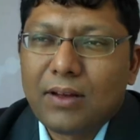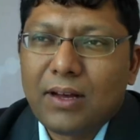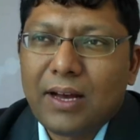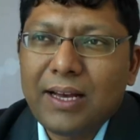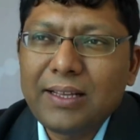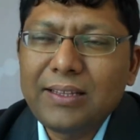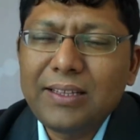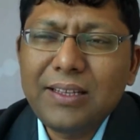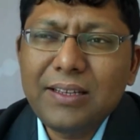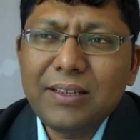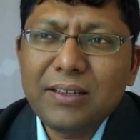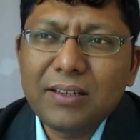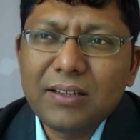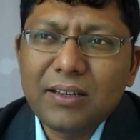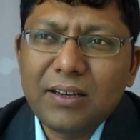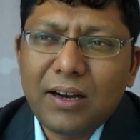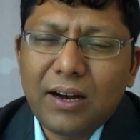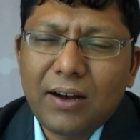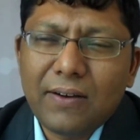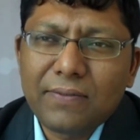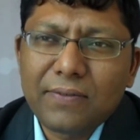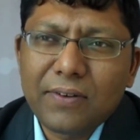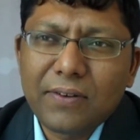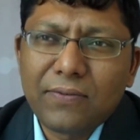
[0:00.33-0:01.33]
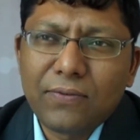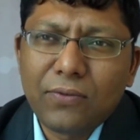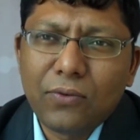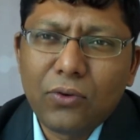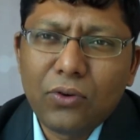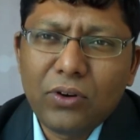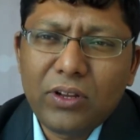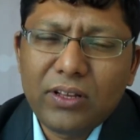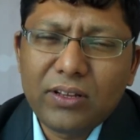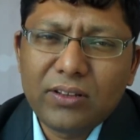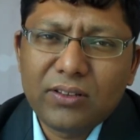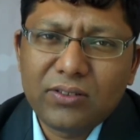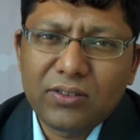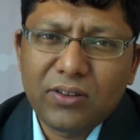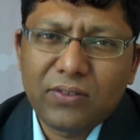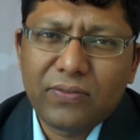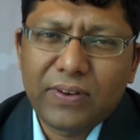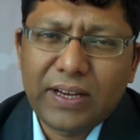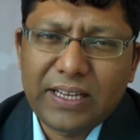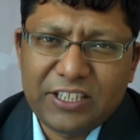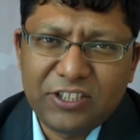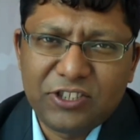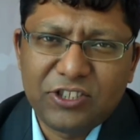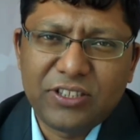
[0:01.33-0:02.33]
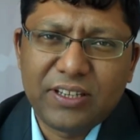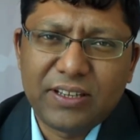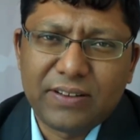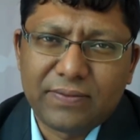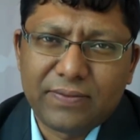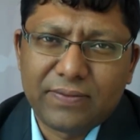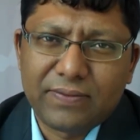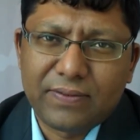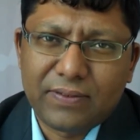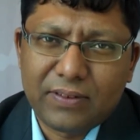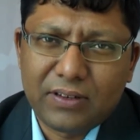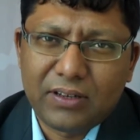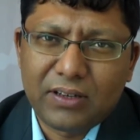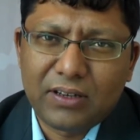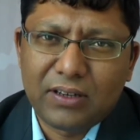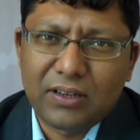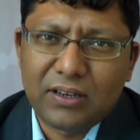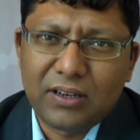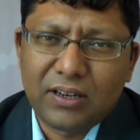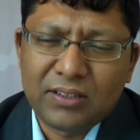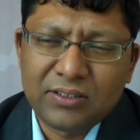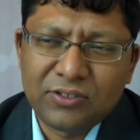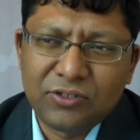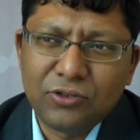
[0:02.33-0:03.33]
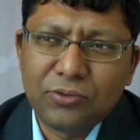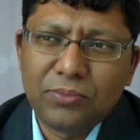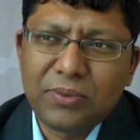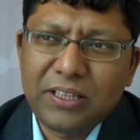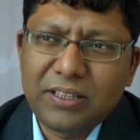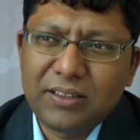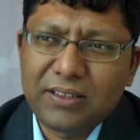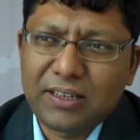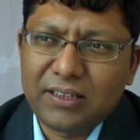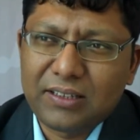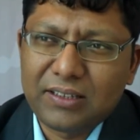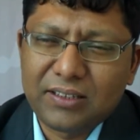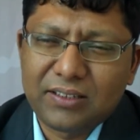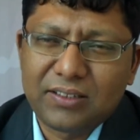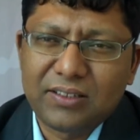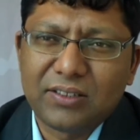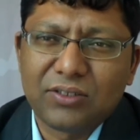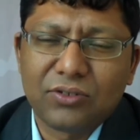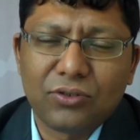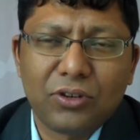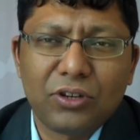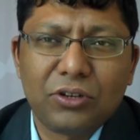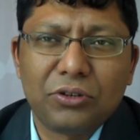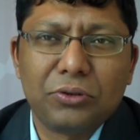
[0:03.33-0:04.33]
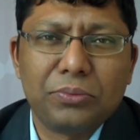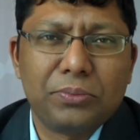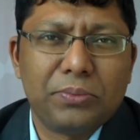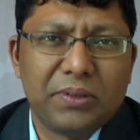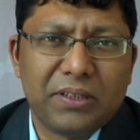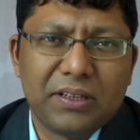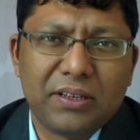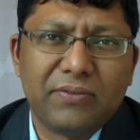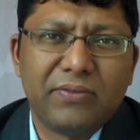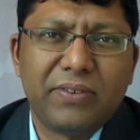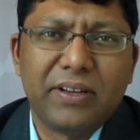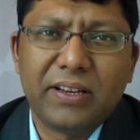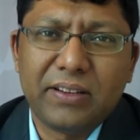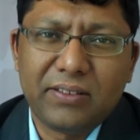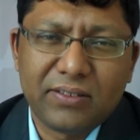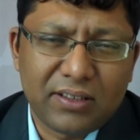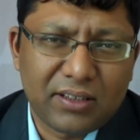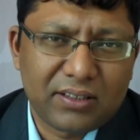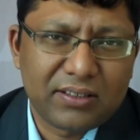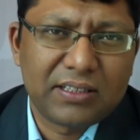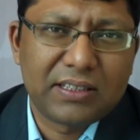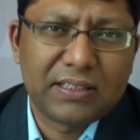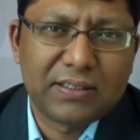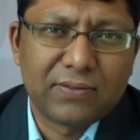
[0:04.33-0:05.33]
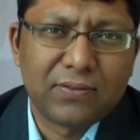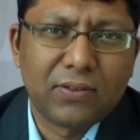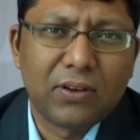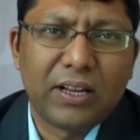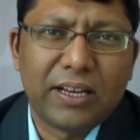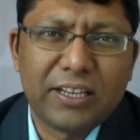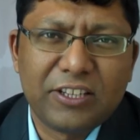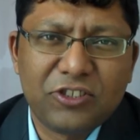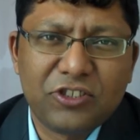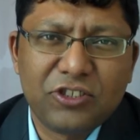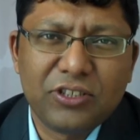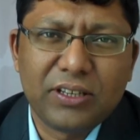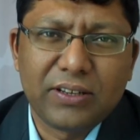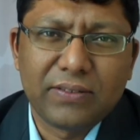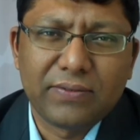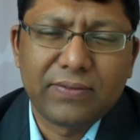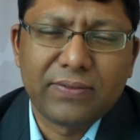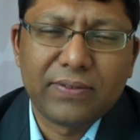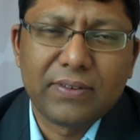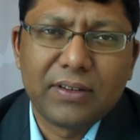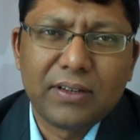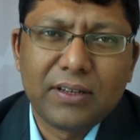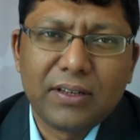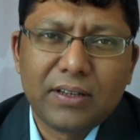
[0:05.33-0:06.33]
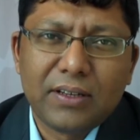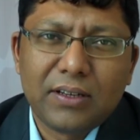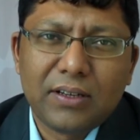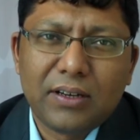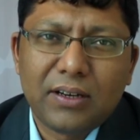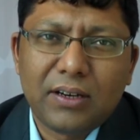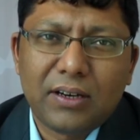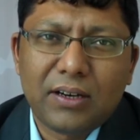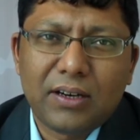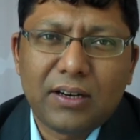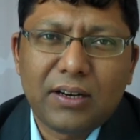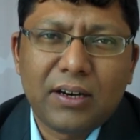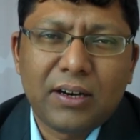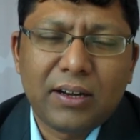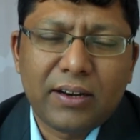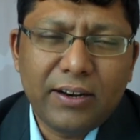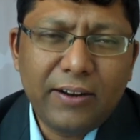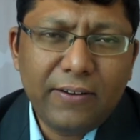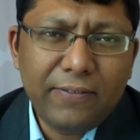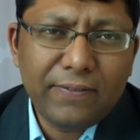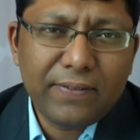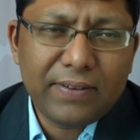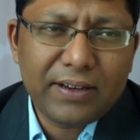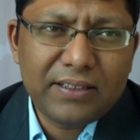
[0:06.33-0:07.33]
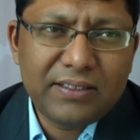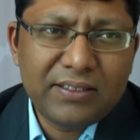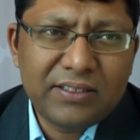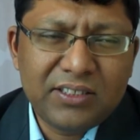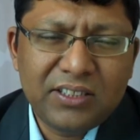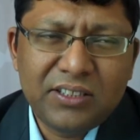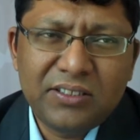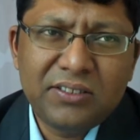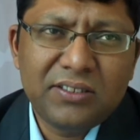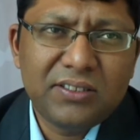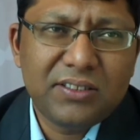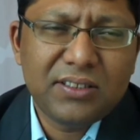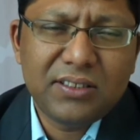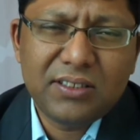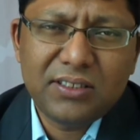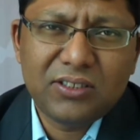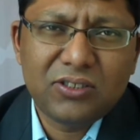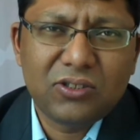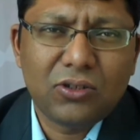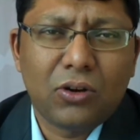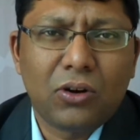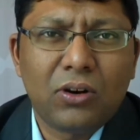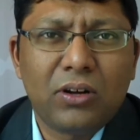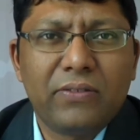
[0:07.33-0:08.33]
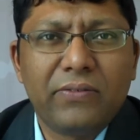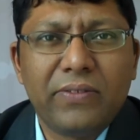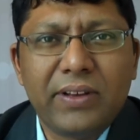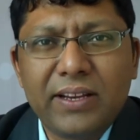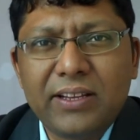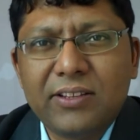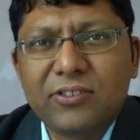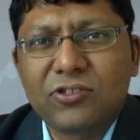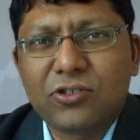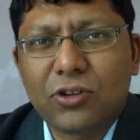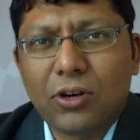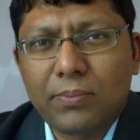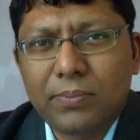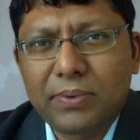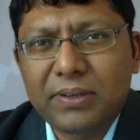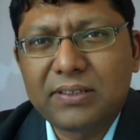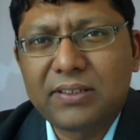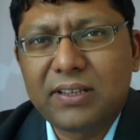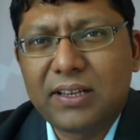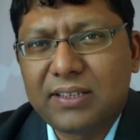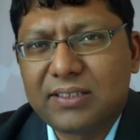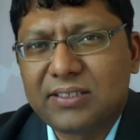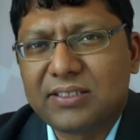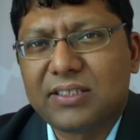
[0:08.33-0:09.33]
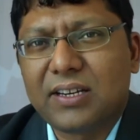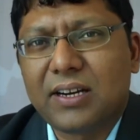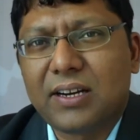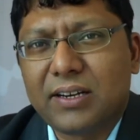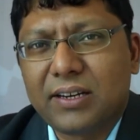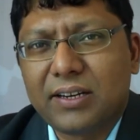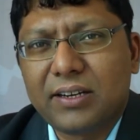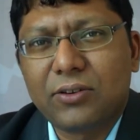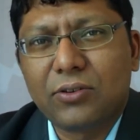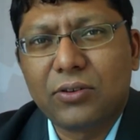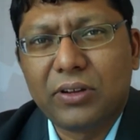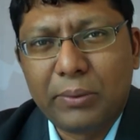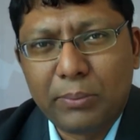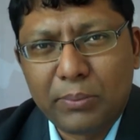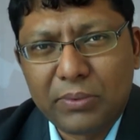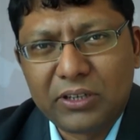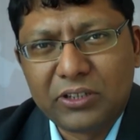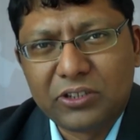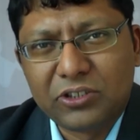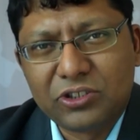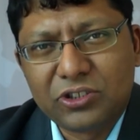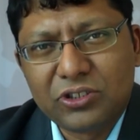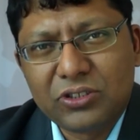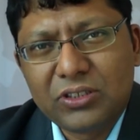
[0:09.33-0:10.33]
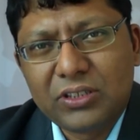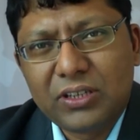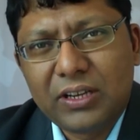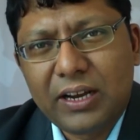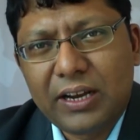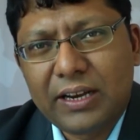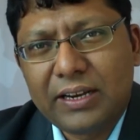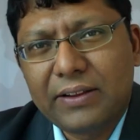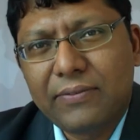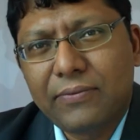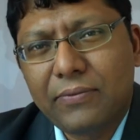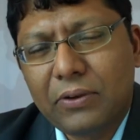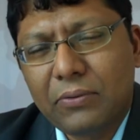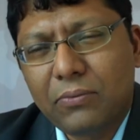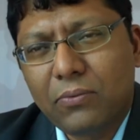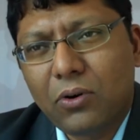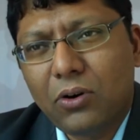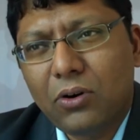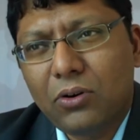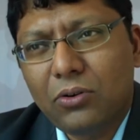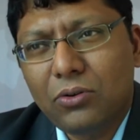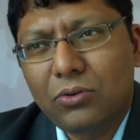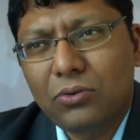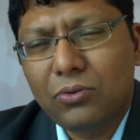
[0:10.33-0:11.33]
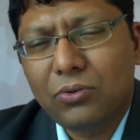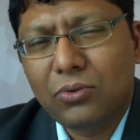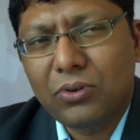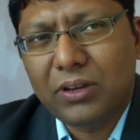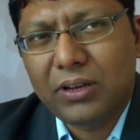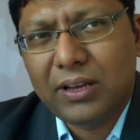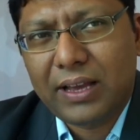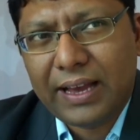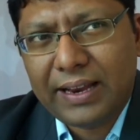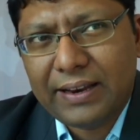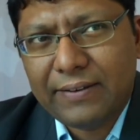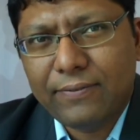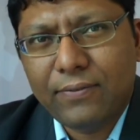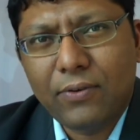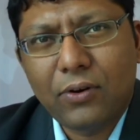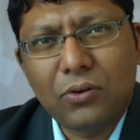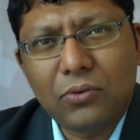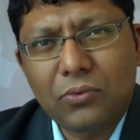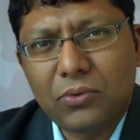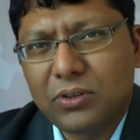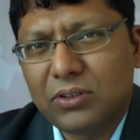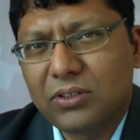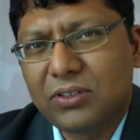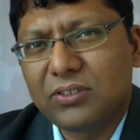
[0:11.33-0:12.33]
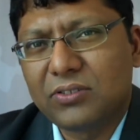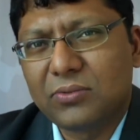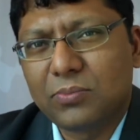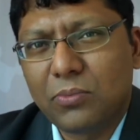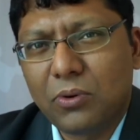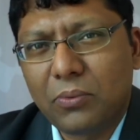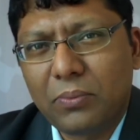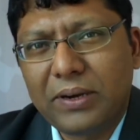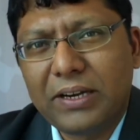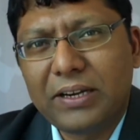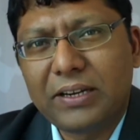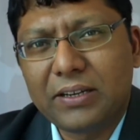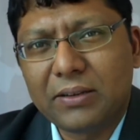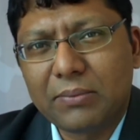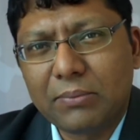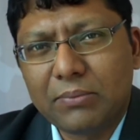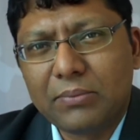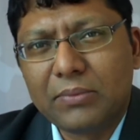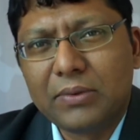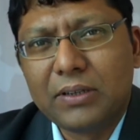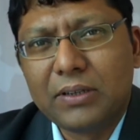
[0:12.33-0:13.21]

I think uh, after four years of I G F, uh, assuming that this is going to be a very successful I G F, uh, a rough consensus on various topics has started to emerge. And if we want to carry forward this momentum,